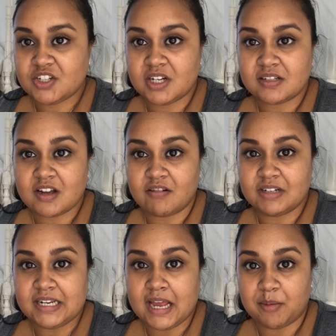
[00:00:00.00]
Jade is
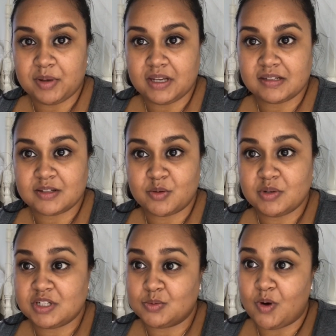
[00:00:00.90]
currently napping, so
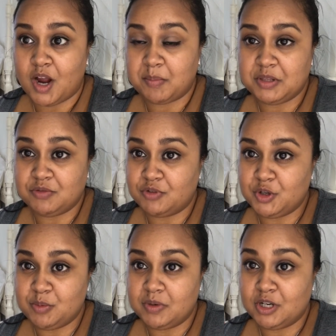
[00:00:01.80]
which is why I'm in the
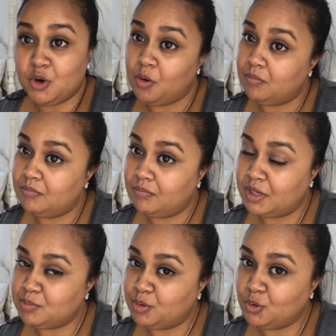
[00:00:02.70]
room and not
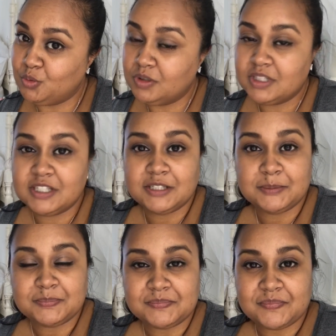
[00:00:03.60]
by the pool.
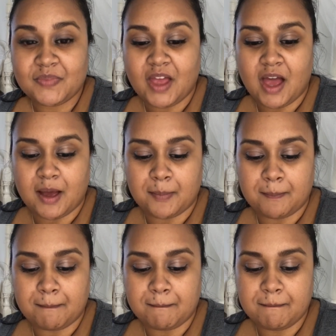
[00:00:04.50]

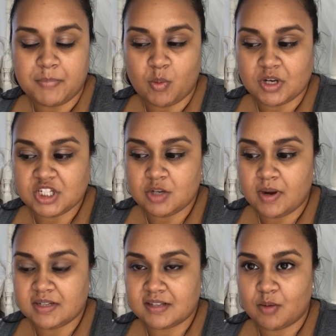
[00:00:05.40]
Um, but once she
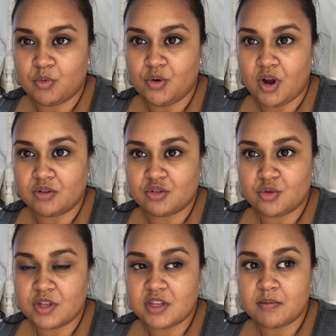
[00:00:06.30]
wakes up, we'll go and
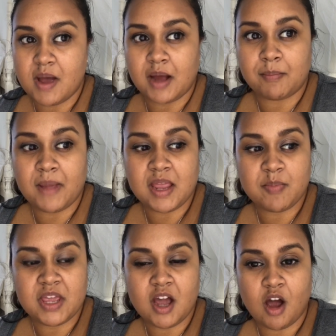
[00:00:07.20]
join them, and
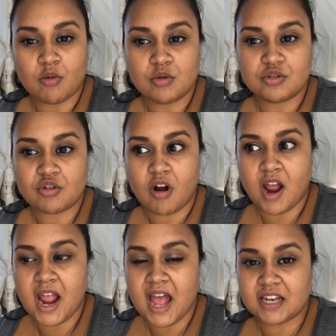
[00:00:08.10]
maybe I will
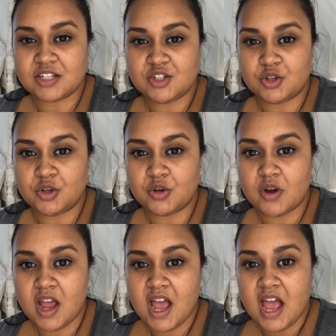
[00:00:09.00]
try and do
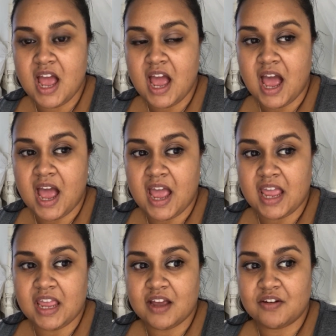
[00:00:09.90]

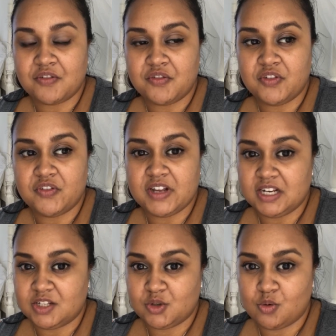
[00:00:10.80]
a
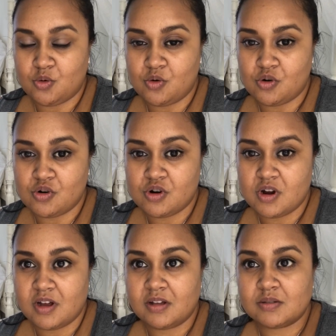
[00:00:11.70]
villa tour
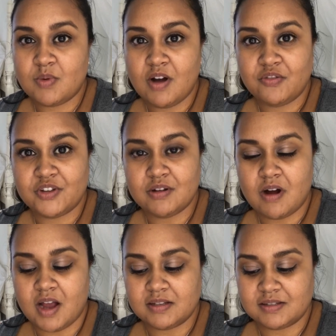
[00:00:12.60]
as well for you
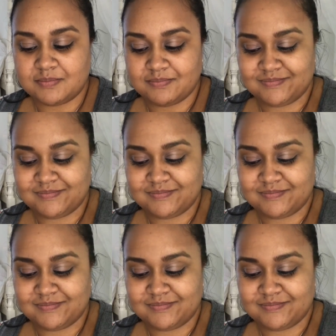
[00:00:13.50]
guys.